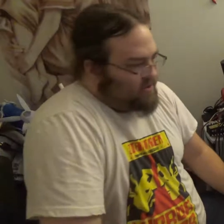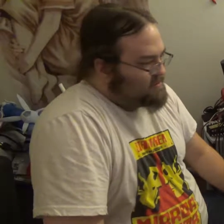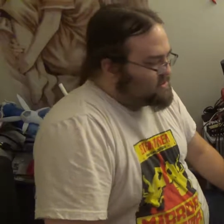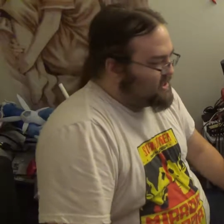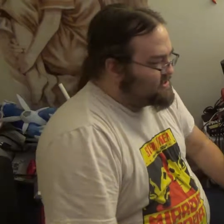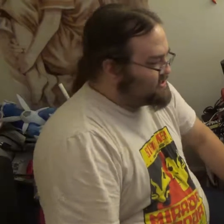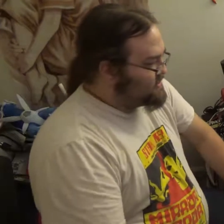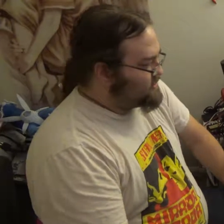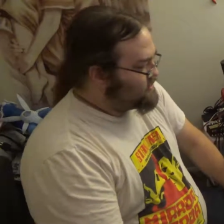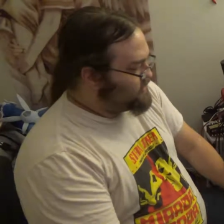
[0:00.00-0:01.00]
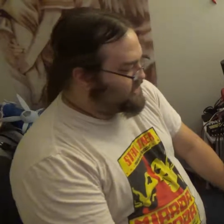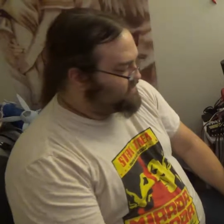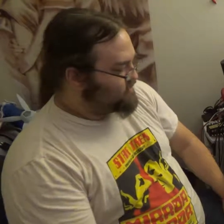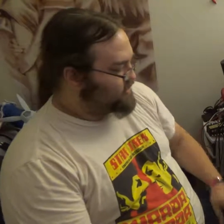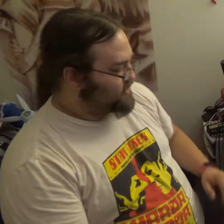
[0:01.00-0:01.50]
websites that are okay
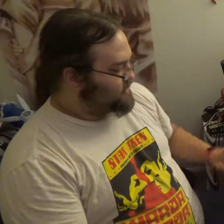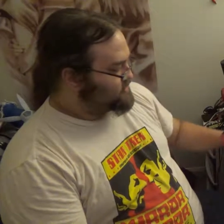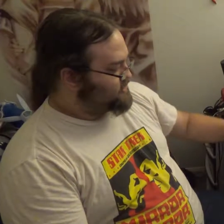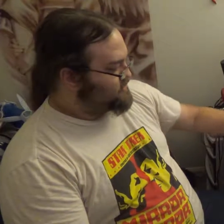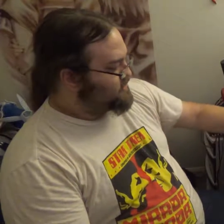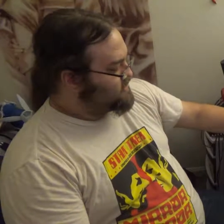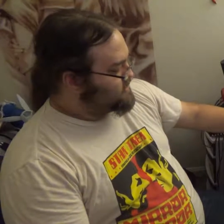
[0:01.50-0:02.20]
for her to go to,